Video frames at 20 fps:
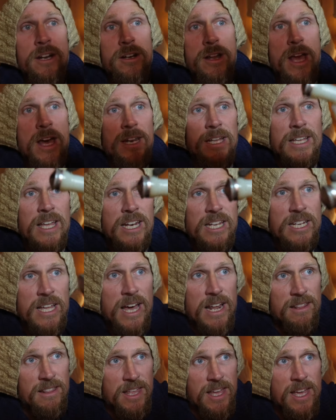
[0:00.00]
don't know how to get it
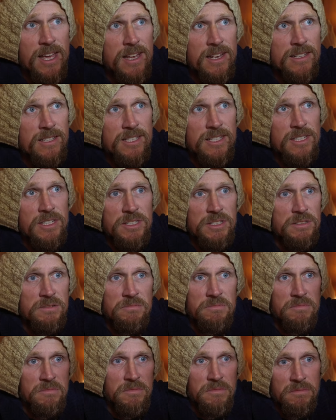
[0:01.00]
out of there. It's just,
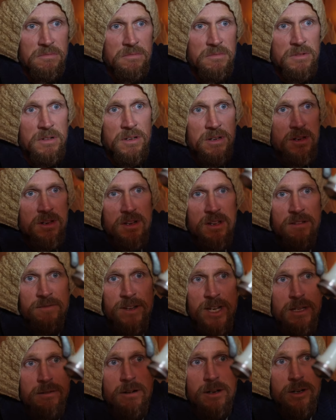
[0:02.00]
if
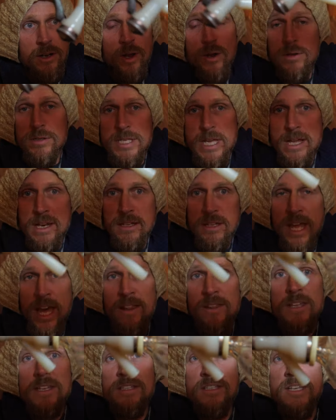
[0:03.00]
anyone knows
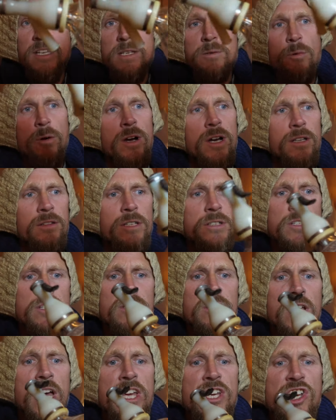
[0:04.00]
how these things work, this
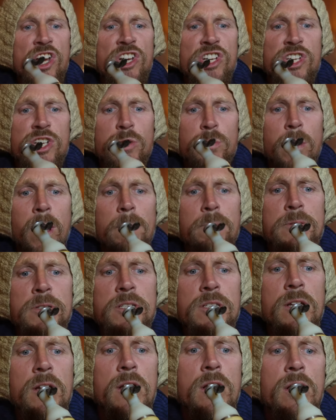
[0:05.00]
is a
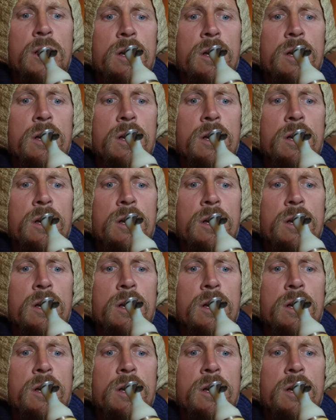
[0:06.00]
Schweppes